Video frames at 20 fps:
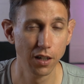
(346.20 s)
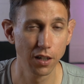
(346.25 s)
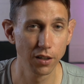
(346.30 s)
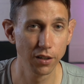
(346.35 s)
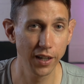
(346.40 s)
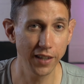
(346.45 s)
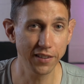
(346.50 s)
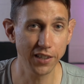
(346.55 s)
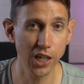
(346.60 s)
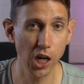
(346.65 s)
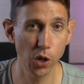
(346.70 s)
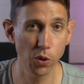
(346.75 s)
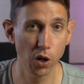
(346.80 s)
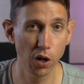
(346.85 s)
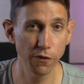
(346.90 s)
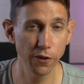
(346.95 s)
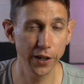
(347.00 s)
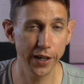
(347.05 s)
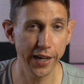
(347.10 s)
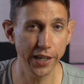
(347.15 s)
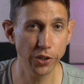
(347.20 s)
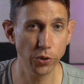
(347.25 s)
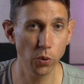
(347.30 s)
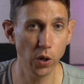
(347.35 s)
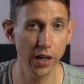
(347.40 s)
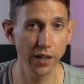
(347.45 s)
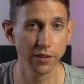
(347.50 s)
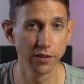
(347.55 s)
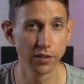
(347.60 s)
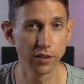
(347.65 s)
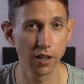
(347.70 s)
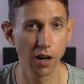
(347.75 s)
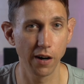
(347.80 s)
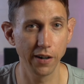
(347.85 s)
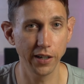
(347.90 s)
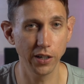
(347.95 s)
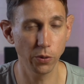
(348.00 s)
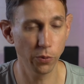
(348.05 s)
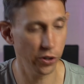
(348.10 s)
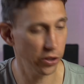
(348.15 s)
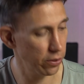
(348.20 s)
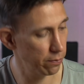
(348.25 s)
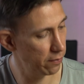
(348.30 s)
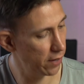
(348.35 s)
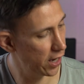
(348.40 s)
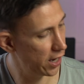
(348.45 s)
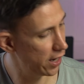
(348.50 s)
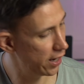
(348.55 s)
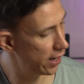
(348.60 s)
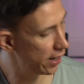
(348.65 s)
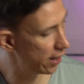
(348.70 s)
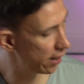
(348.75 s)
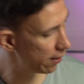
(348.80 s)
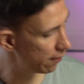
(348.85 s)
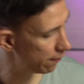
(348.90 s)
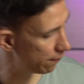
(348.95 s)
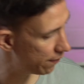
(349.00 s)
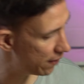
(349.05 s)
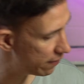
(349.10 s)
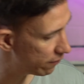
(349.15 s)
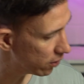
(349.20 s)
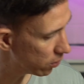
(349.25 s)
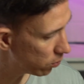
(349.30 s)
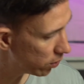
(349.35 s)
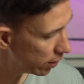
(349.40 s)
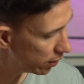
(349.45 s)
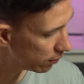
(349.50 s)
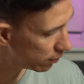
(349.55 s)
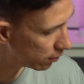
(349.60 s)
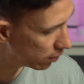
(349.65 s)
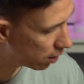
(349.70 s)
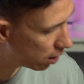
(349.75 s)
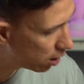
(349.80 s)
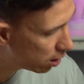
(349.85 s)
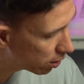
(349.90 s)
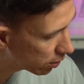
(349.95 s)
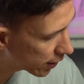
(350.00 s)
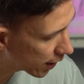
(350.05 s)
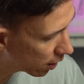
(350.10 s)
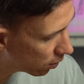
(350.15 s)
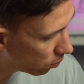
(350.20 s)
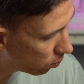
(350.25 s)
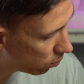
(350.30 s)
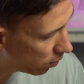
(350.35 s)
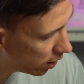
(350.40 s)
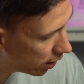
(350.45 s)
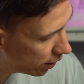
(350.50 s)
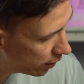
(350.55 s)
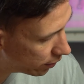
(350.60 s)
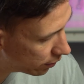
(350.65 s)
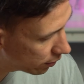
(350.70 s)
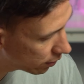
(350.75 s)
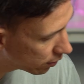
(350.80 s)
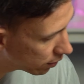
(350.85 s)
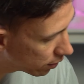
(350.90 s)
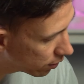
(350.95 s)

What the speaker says: Let's go over each one, starting with my favorite one. One,